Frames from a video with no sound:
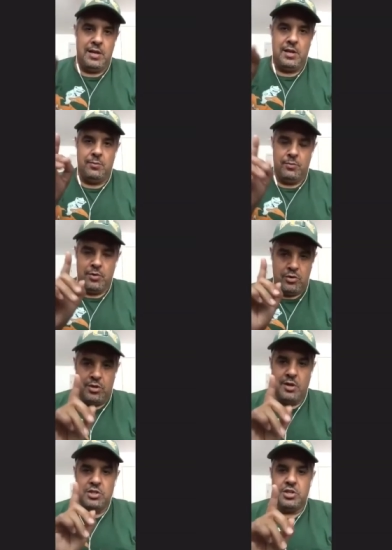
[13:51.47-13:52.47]

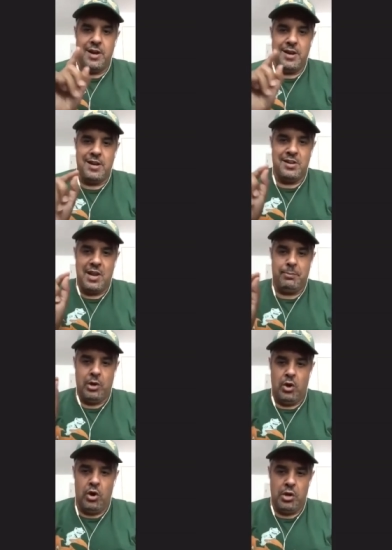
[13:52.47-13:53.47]
Sunshine is able to
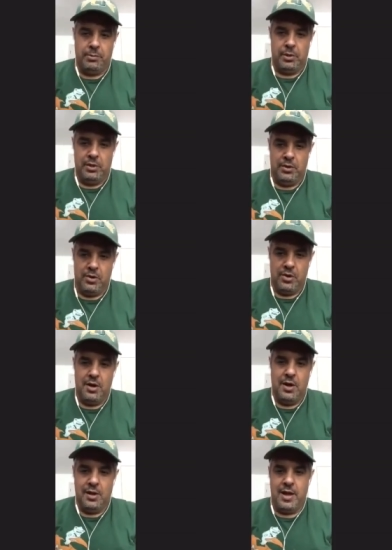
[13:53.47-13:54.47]
audible a
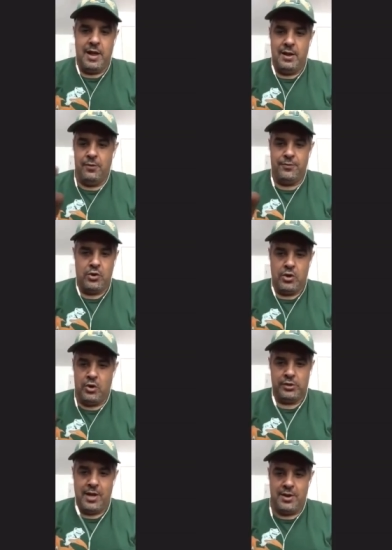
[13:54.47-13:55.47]
lot. I don't know if you caught
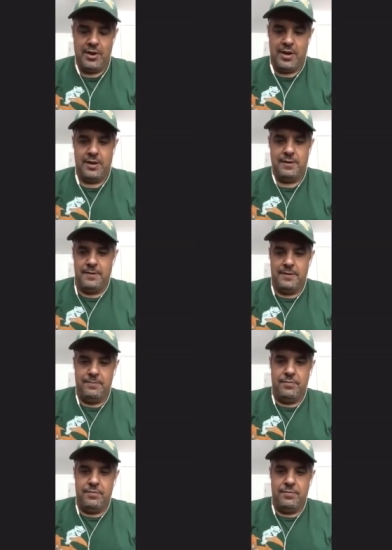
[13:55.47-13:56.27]
that or not. Mm-hmm, mm-hmm.